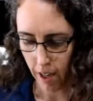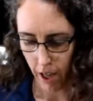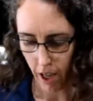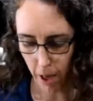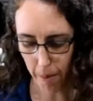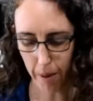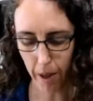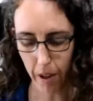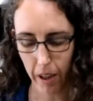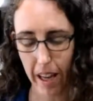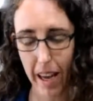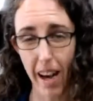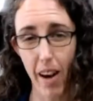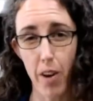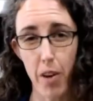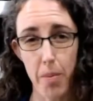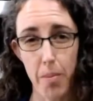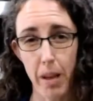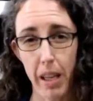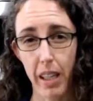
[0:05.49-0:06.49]
about how
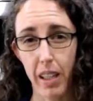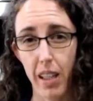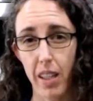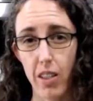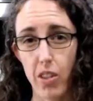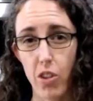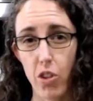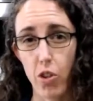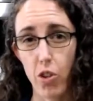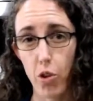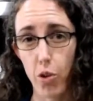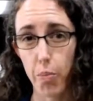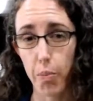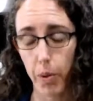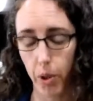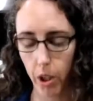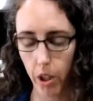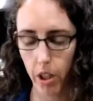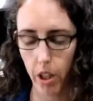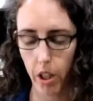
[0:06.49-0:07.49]
to make a
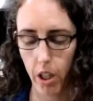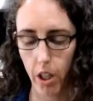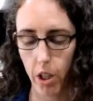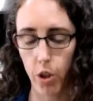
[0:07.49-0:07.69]
super